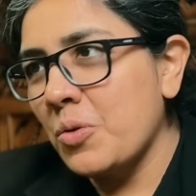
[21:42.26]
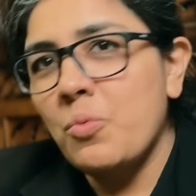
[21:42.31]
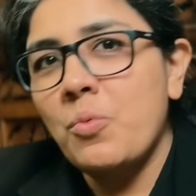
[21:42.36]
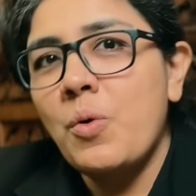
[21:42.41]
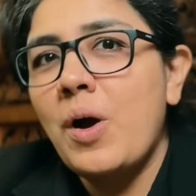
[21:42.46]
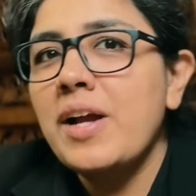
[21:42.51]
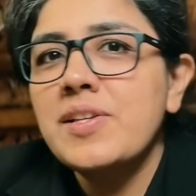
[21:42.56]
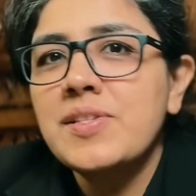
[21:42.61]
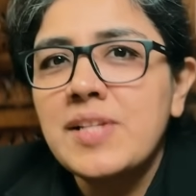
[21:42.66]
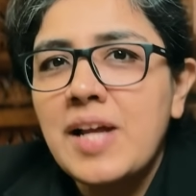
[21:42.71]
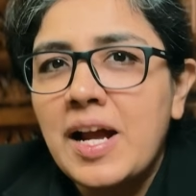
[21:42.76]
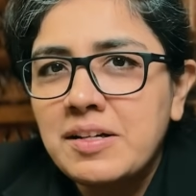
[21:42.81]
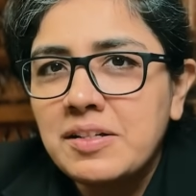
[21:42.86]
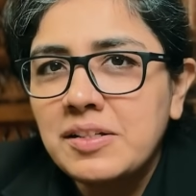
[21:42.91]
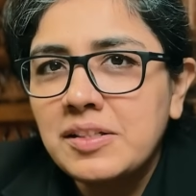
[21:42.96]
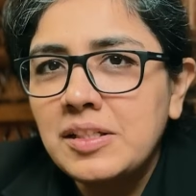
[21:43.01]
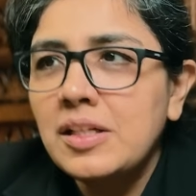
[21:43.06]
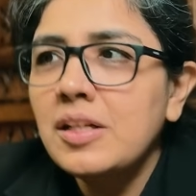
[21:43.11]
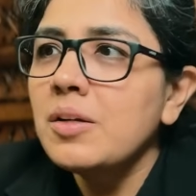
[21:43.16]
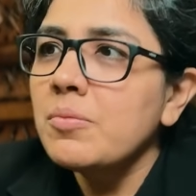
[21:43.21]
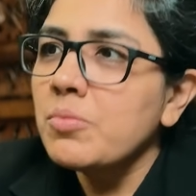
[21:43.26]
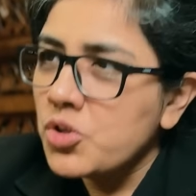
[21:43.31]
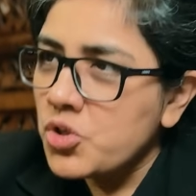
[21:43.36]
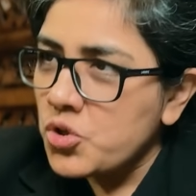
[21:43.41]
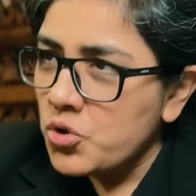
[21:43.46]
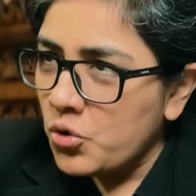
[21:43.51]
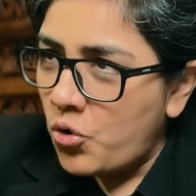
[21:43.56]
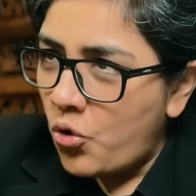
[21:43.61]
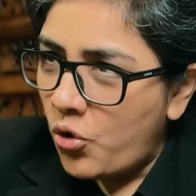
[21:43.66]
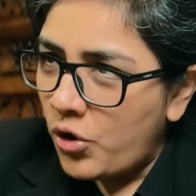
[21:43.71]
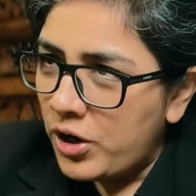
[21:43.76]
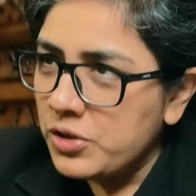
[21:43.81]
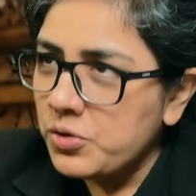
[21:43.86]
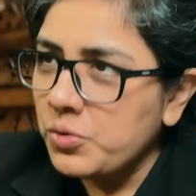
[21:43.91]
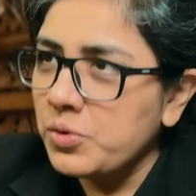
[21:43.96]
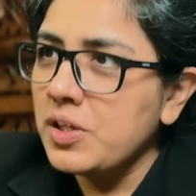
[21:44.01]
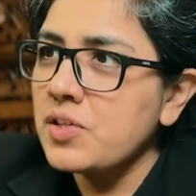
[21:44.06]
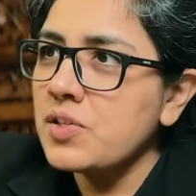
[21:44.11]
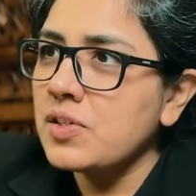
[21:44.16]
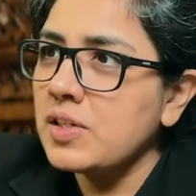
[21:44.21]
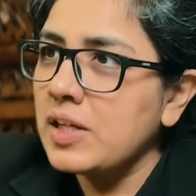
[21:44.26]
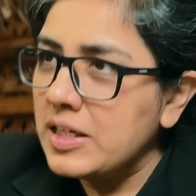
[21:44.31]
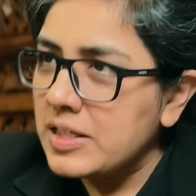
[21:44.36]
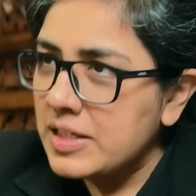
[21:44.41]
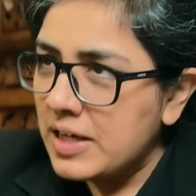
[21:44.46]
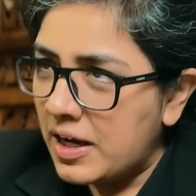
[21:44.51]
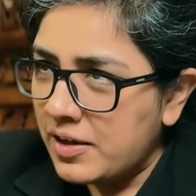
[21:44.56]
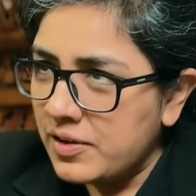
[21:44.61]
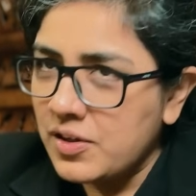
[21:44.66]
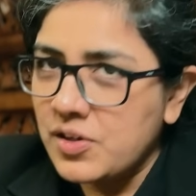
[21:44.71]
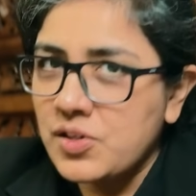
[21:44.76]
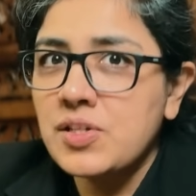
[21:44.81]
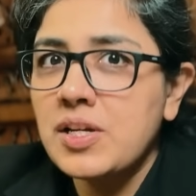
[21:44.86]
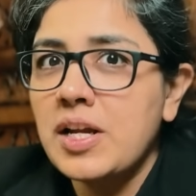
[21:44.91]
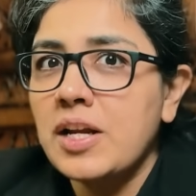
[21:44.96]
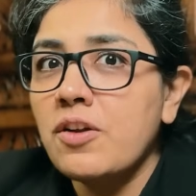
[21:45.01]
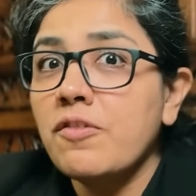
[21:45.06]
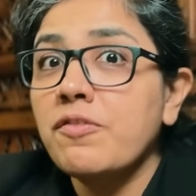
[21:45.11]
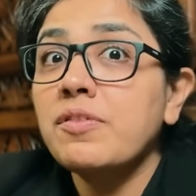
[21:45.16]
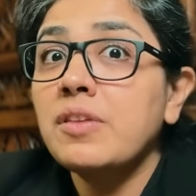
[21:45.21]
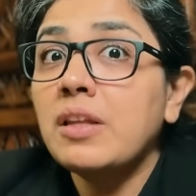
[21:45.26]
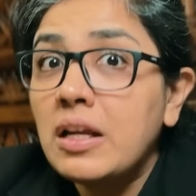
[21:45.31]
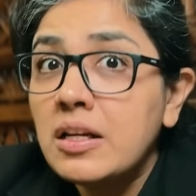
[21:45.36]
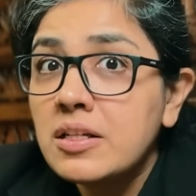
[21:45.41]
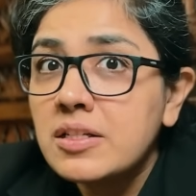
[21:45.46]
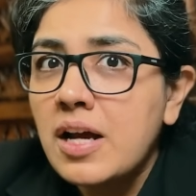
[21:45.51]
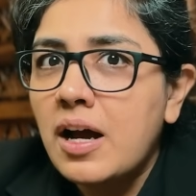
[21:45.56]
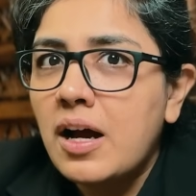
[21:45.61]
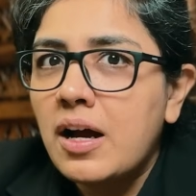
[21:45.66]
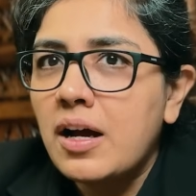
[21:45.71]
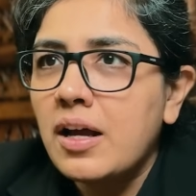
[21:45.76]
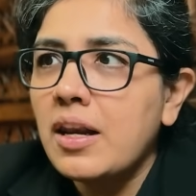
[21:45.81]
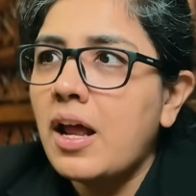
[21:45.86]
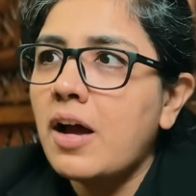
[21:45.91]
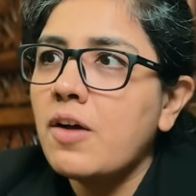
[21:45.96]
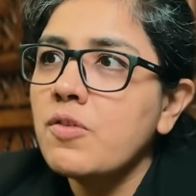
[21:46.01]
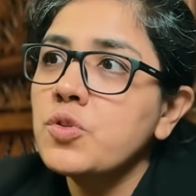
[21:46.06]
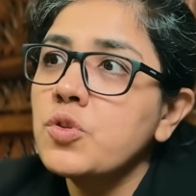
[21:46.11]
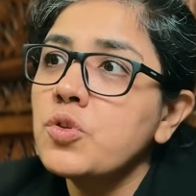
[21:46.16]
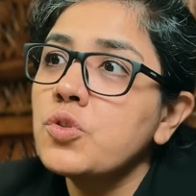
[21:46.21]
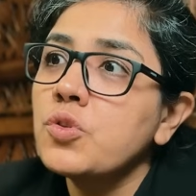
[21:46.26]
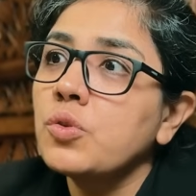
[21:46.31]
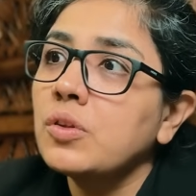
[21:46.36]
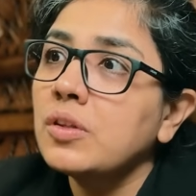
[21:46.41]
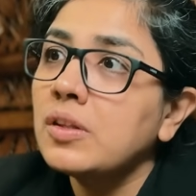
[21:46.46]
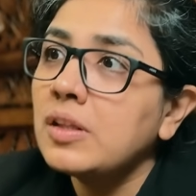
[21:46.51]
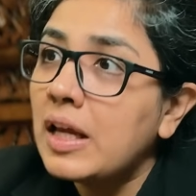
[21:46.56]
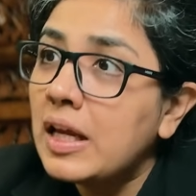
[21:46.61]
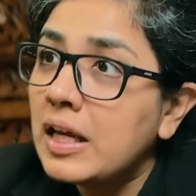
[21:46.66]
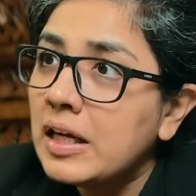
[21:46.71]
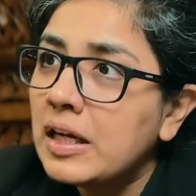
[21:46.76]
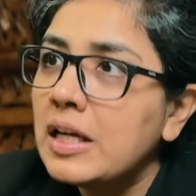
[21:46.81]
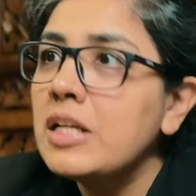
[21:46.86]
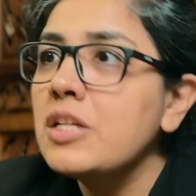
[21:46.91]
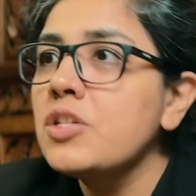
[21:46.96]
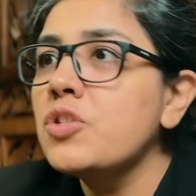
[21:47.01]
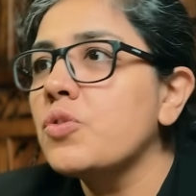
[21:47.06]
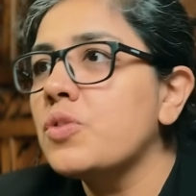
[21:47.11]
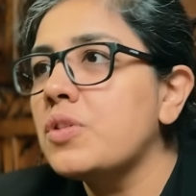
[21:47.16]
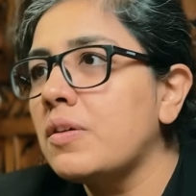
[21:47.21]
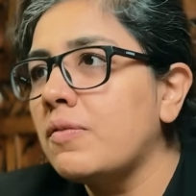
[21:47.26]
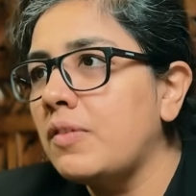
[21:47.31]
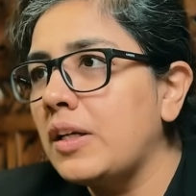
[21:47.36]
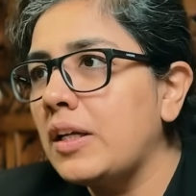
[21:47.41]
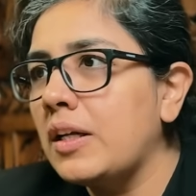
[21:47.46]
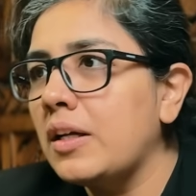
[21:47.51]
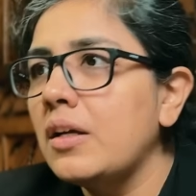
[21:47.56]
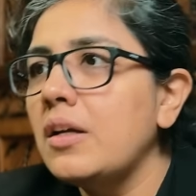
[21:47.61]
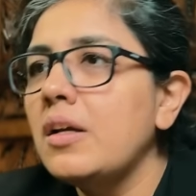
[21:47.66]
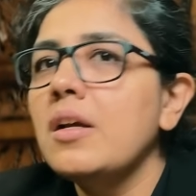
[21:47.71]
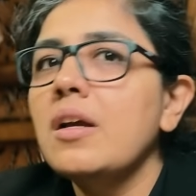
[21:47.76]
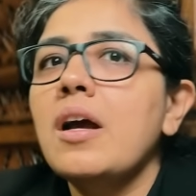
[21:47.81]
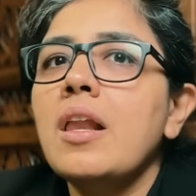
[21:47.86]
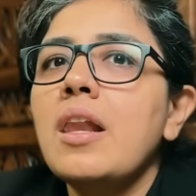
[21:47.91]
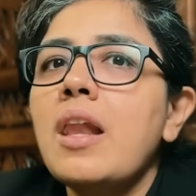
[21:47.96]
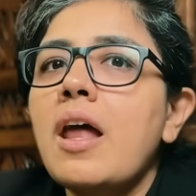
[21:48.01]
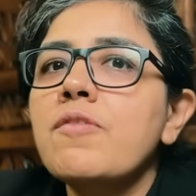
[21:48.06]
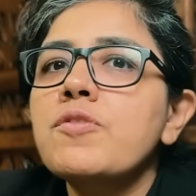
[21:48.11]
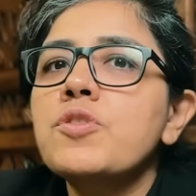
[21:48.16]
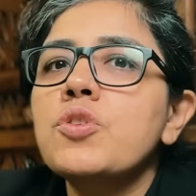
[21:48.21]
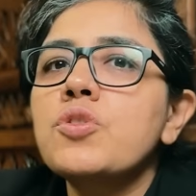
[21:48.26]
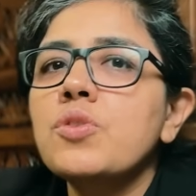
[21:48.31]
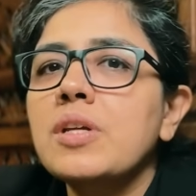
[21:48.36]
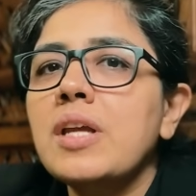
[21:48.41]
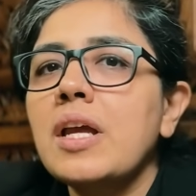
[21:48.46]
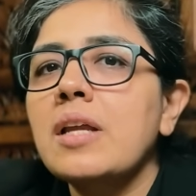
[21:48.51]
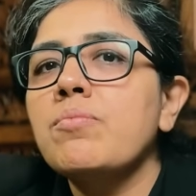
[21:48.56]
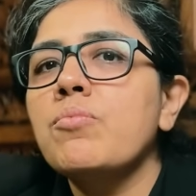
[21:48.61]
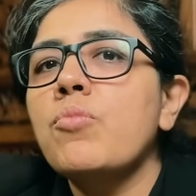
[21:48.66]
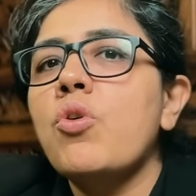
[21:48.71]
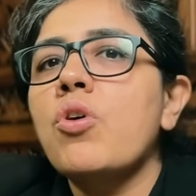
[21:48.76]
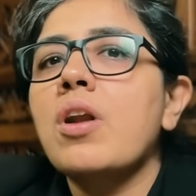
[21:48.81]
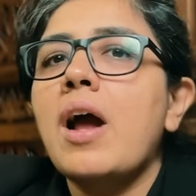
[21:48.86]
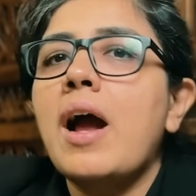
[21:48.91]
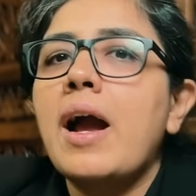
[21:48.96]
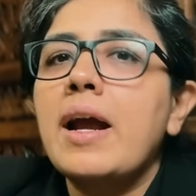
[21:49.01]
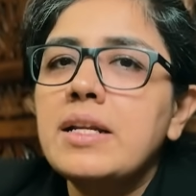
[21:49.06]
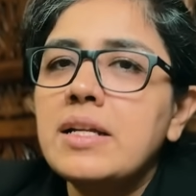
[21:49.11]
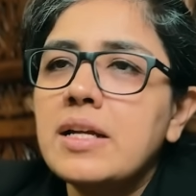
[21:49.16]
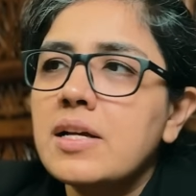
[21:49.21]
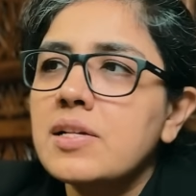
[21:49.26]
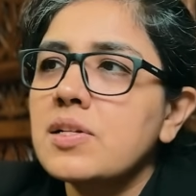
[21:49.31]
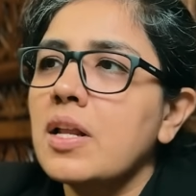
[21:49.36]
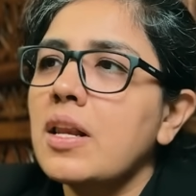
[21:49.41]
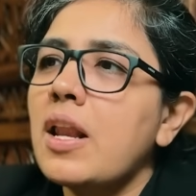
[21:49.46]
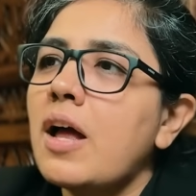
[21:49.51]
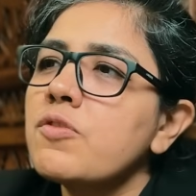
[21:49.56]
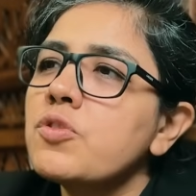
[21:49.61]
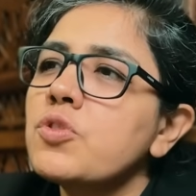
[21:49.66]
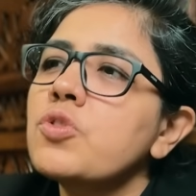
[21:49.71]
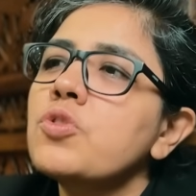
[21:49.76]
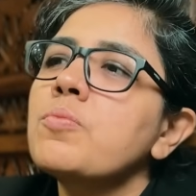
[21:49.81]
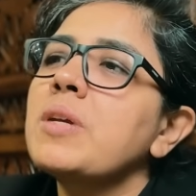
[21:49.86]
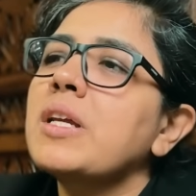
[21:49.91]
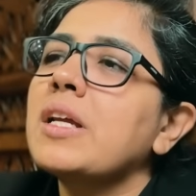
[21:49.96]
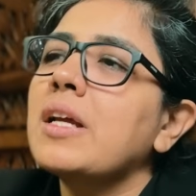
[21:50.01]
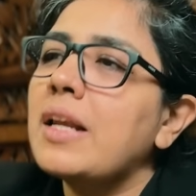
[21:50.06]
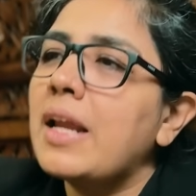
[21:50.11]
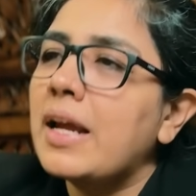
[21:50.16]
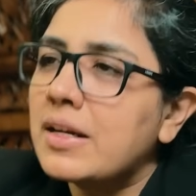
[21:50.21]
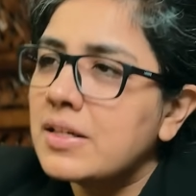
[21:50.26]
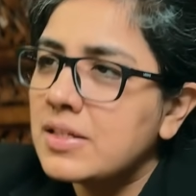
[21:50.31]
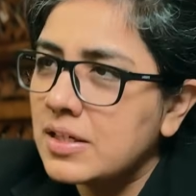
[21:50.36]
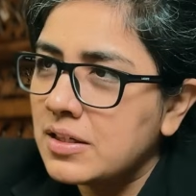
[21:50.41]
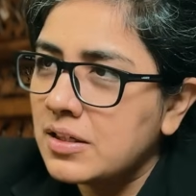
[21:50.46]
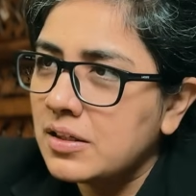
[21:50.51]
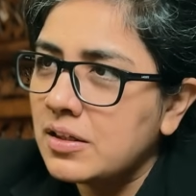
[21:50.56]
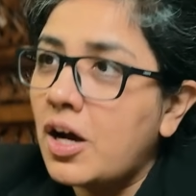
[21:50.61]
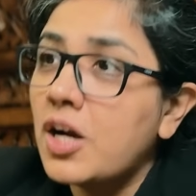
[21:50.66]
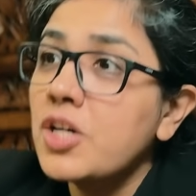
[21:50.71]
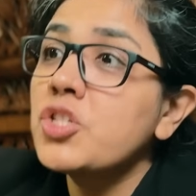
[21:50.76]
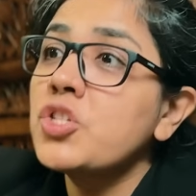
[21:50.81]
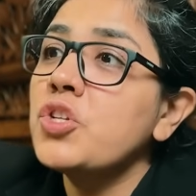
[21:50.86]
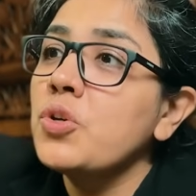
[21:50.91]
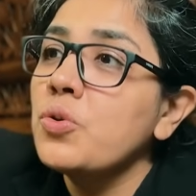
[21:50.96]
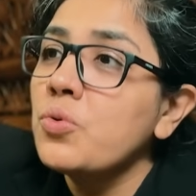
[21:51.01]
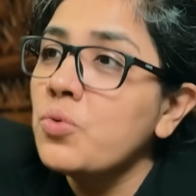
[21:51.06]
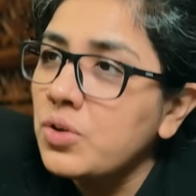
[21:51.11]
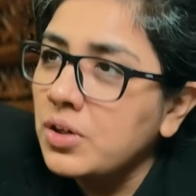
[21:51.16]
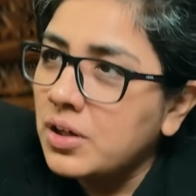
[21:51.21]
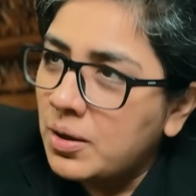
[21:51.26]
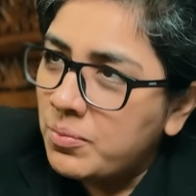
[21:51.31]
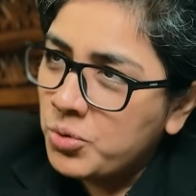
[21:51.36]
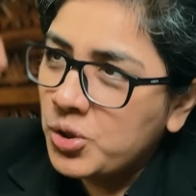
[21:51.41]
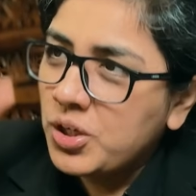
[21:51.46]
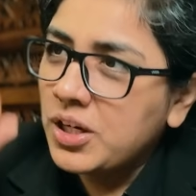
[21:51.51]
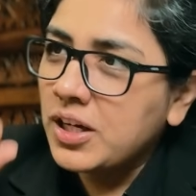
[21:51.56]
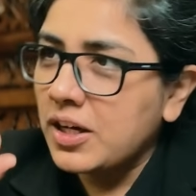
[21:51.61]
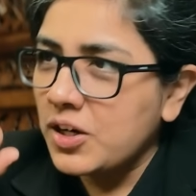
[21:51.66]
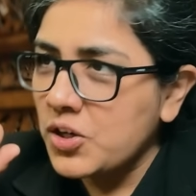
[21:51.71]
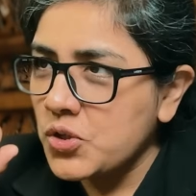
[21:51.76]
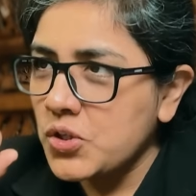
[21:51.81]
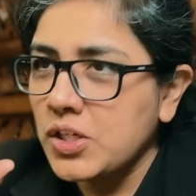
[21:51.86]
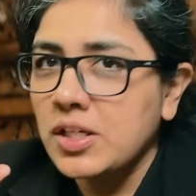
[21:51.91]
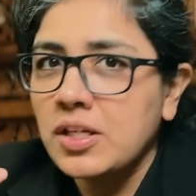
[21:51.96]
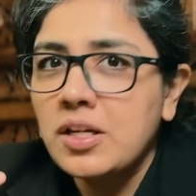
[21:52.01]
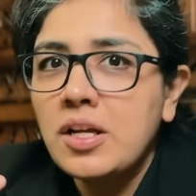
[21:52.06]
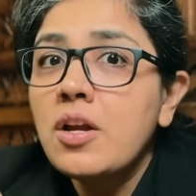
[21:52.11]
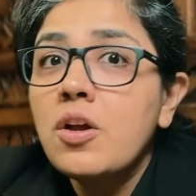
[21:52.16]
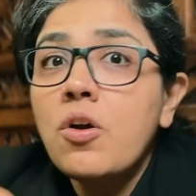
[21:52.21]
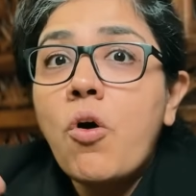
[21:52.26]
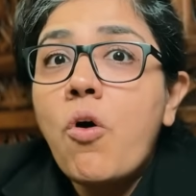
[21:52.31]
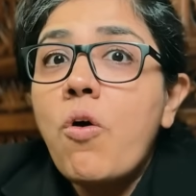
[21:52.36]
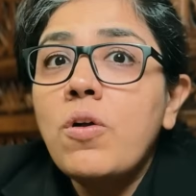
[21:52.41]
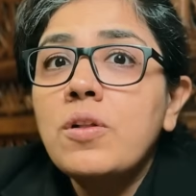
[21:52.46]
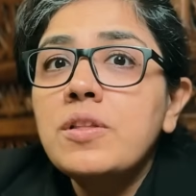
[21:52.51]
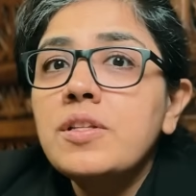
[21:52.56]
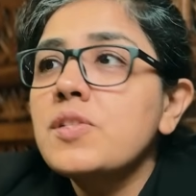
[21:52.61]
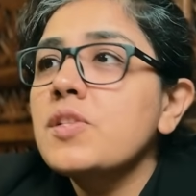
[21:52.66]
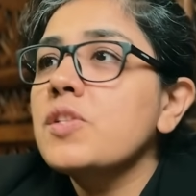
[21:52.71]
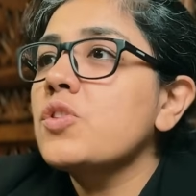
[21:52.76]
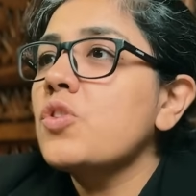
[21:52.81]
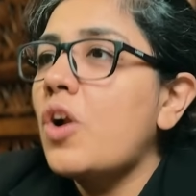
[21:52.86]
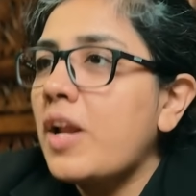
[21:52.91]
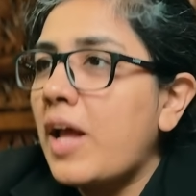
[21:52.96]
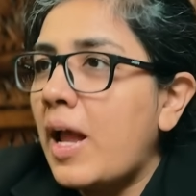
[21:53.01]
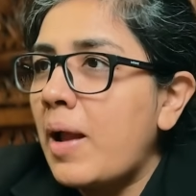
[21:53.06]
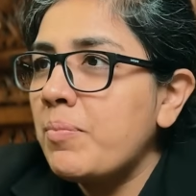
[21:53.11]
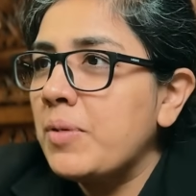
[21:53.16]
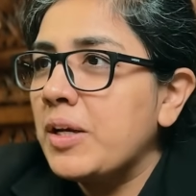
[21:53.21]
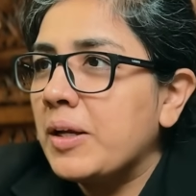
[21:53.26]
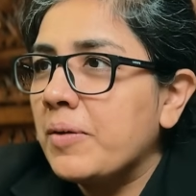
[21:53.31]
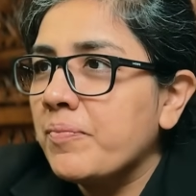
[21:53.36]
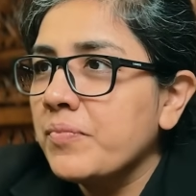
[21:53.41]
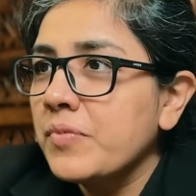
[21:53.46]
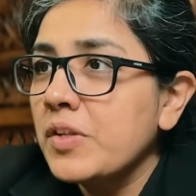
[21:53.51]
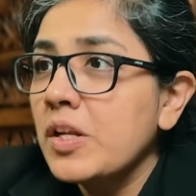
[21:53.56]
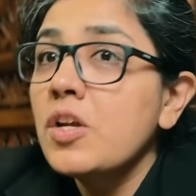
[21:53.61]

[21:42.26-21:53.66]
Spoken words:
Why is that? Because you go into this theta. The state of theta allows you to think intuitively, allows you to get more ideas, allows you to be connected, attune communication. All this is not happening.